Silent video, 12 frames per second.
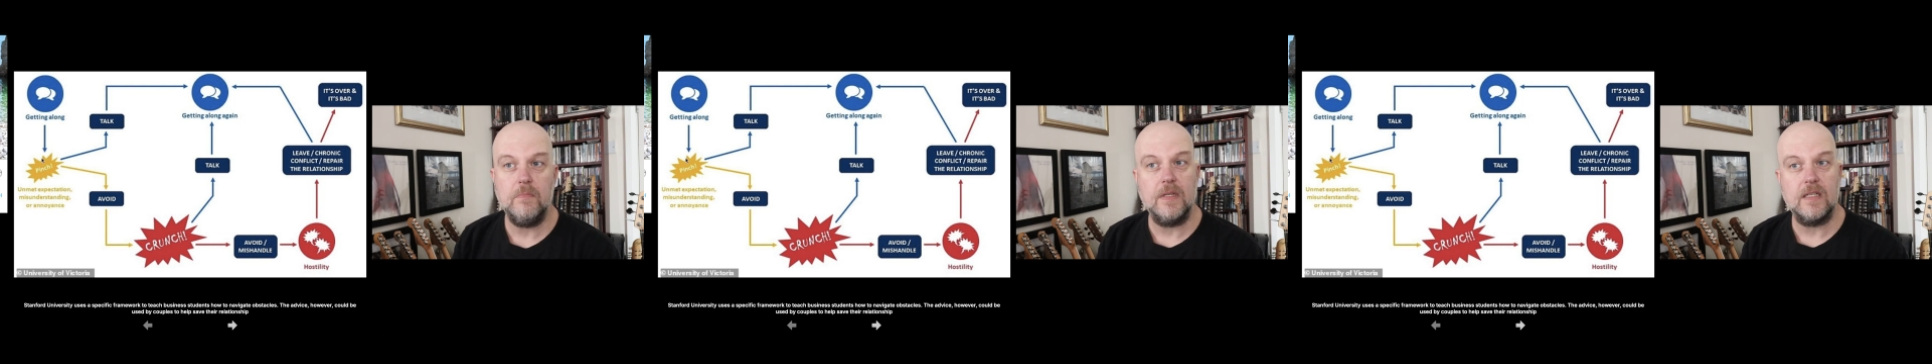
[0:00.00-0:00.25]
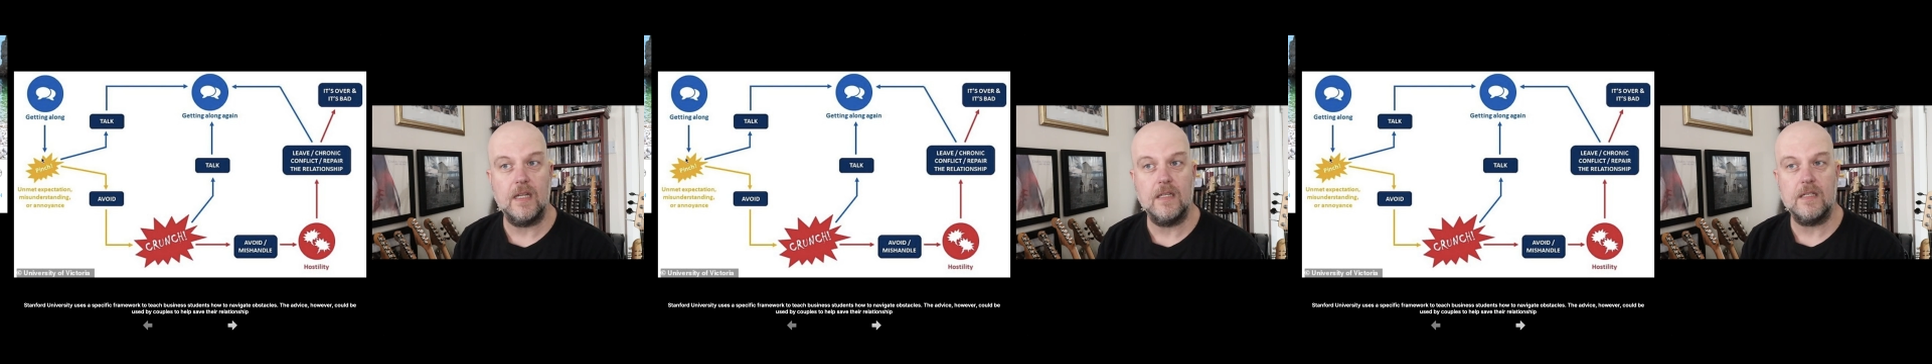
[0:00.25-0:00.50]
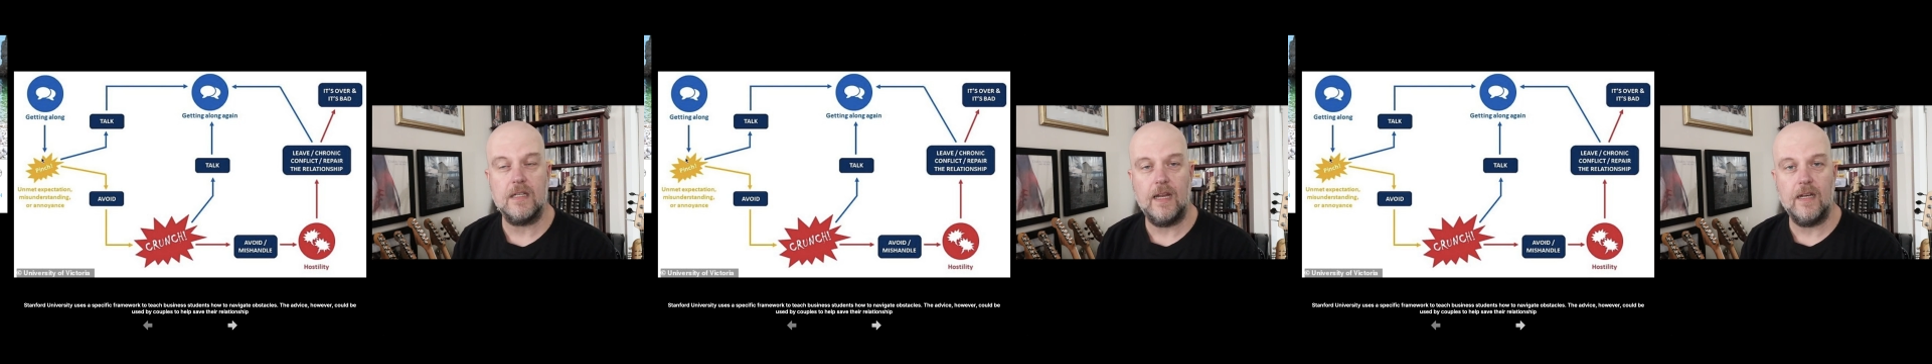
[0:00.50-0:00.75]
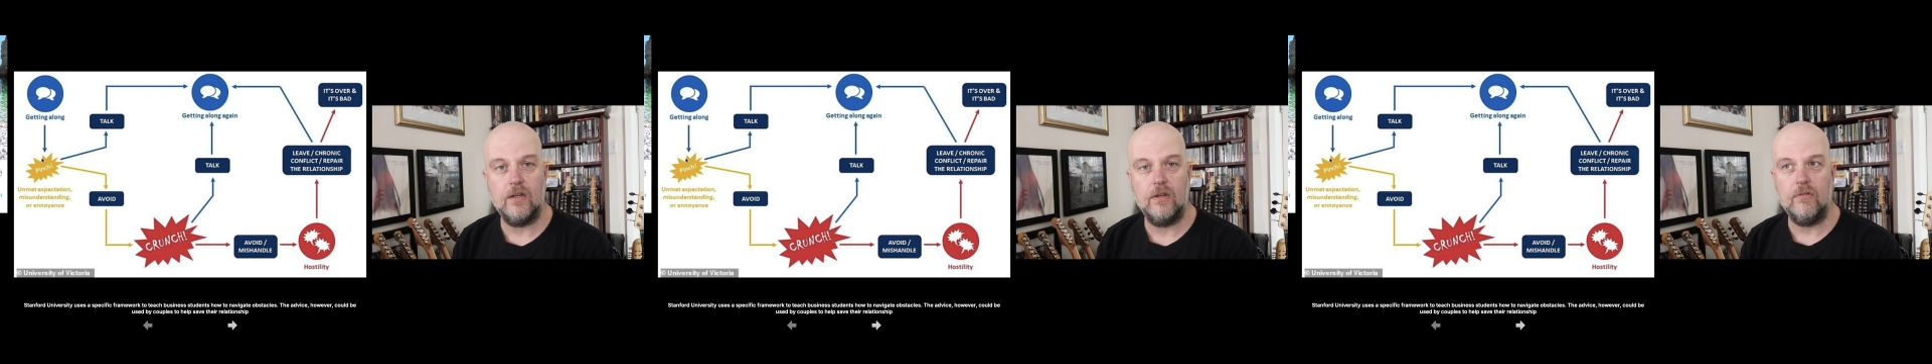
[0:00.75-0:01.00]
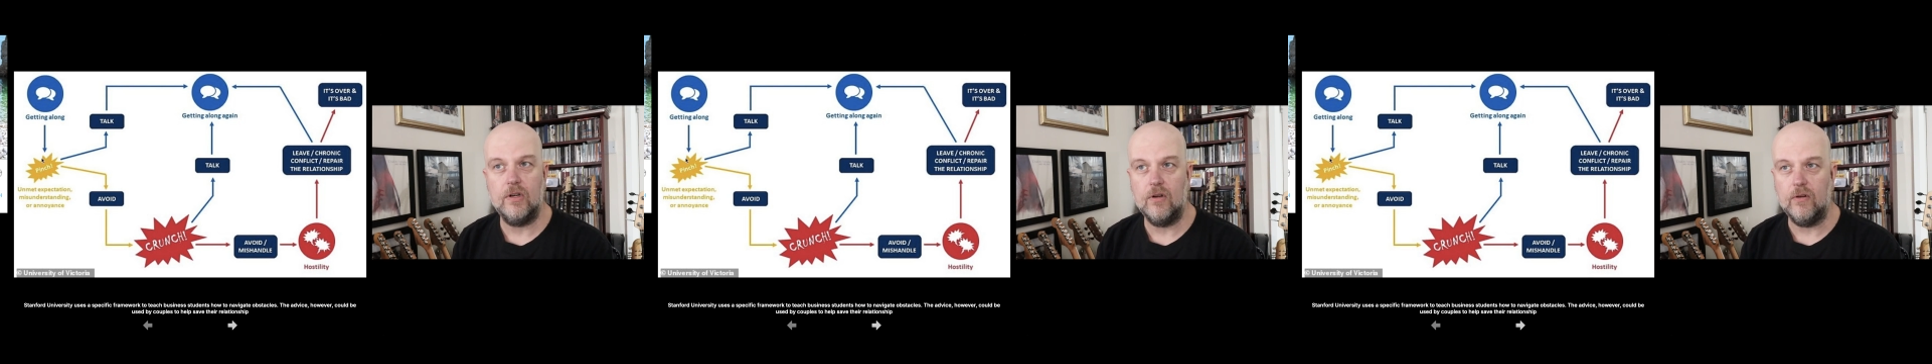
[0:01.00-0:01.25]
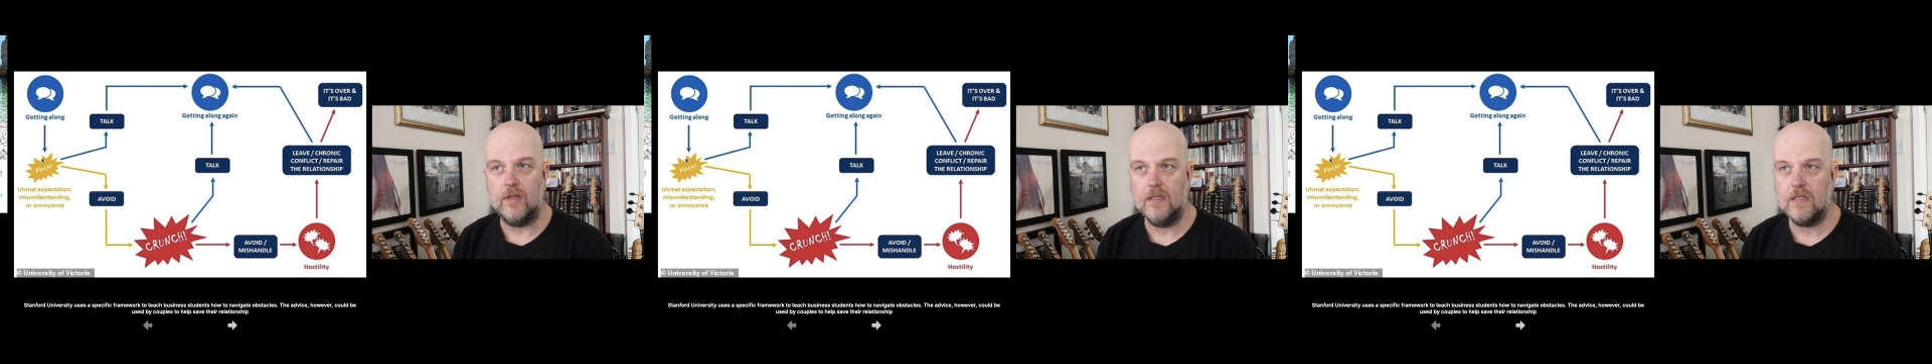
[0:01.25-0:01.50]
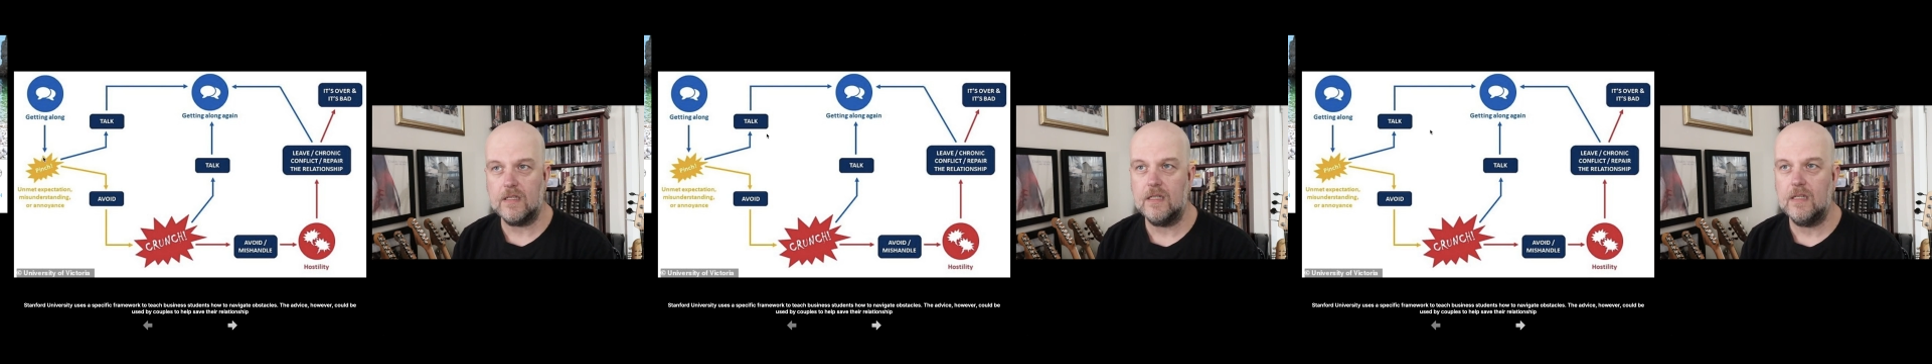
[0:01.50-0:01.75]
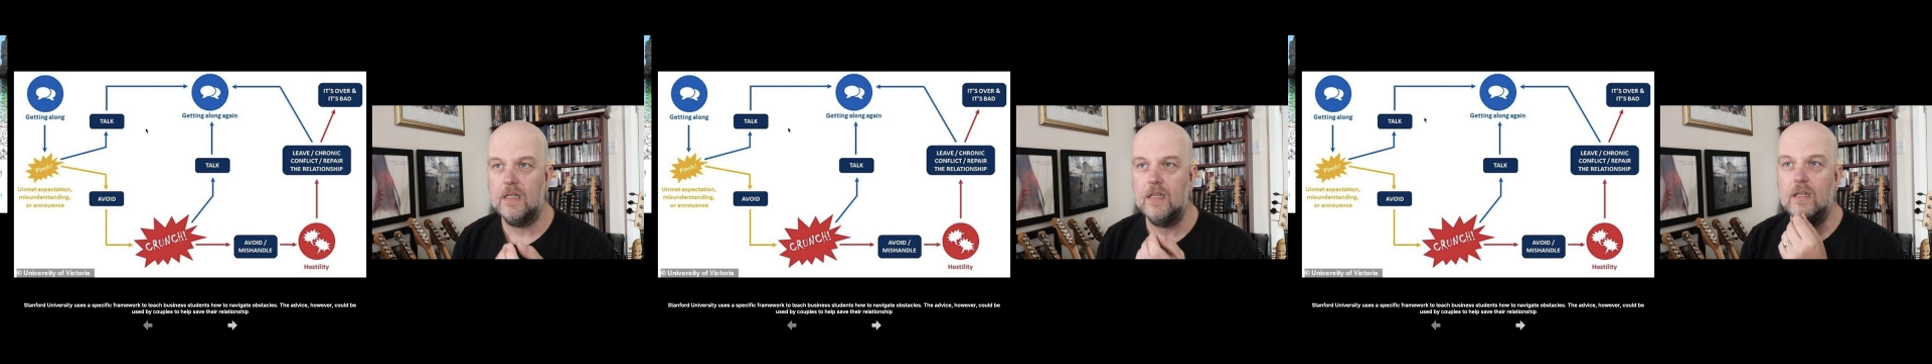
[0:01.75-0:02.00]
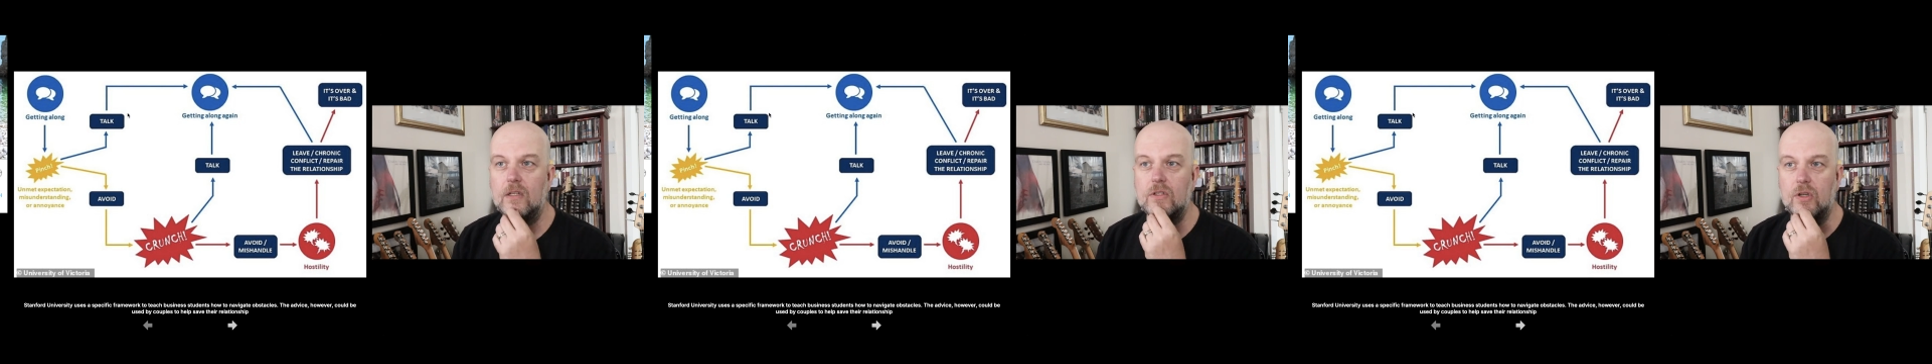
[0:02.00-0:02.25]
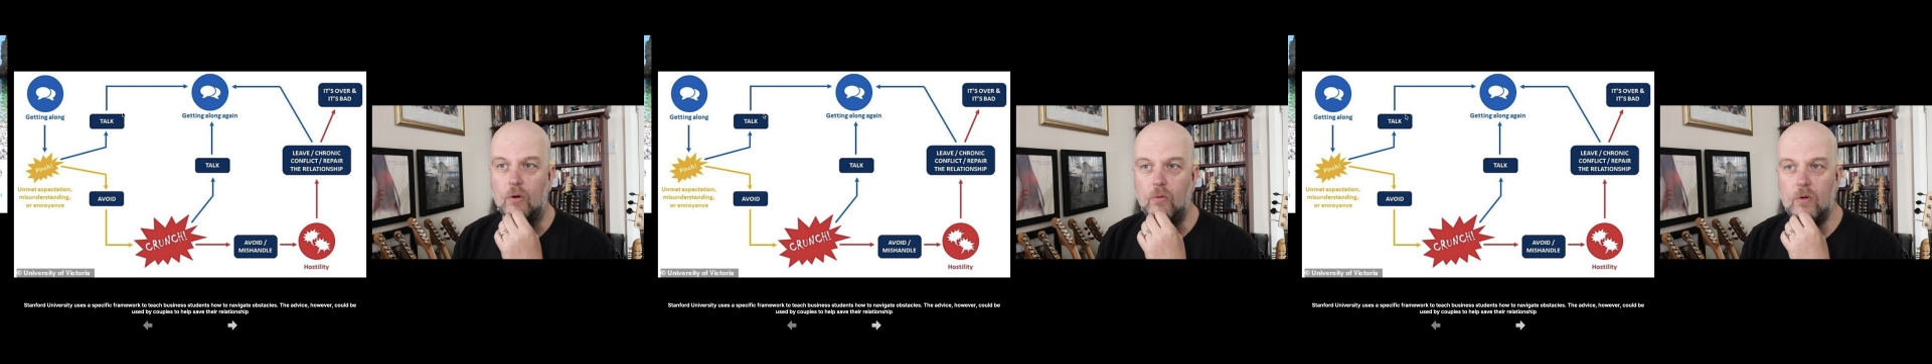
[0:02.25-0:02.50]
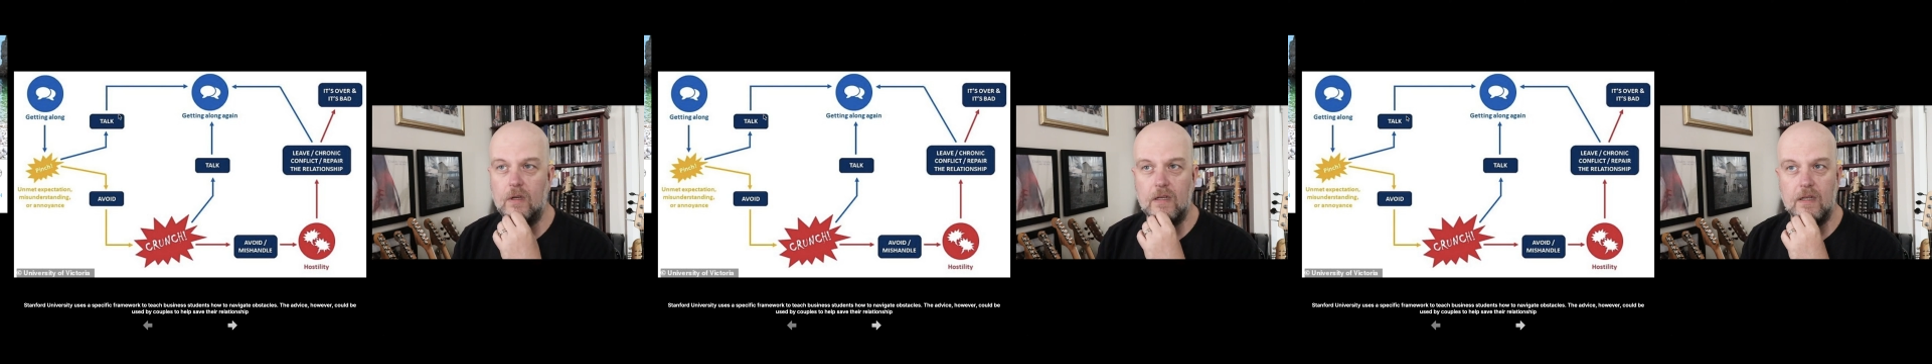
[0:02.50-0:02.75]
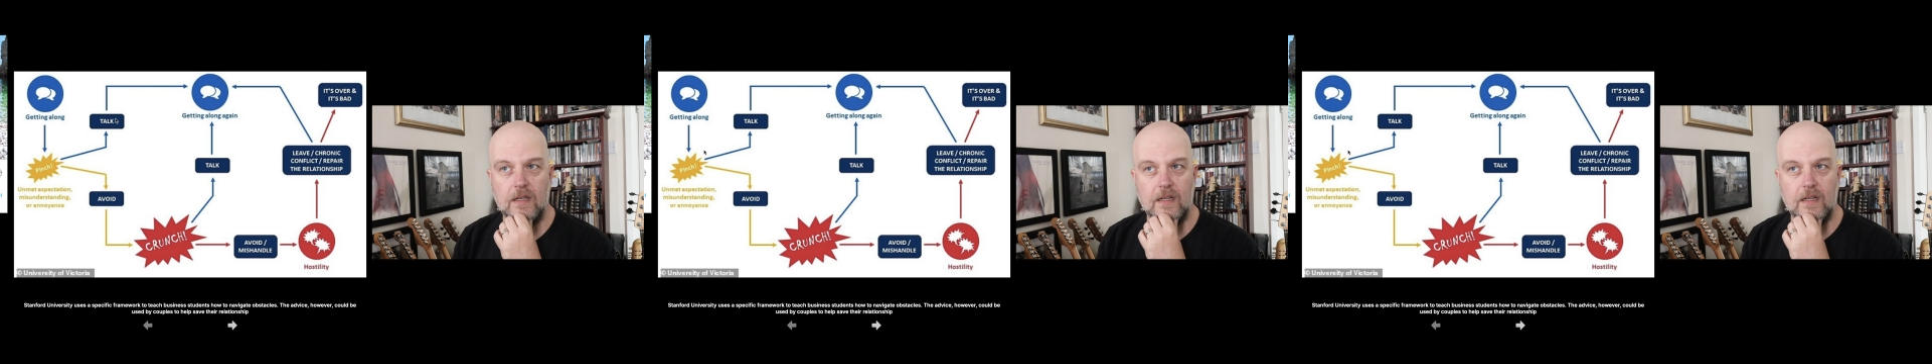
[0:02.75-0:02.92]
misunderstanding or annoyance, talk,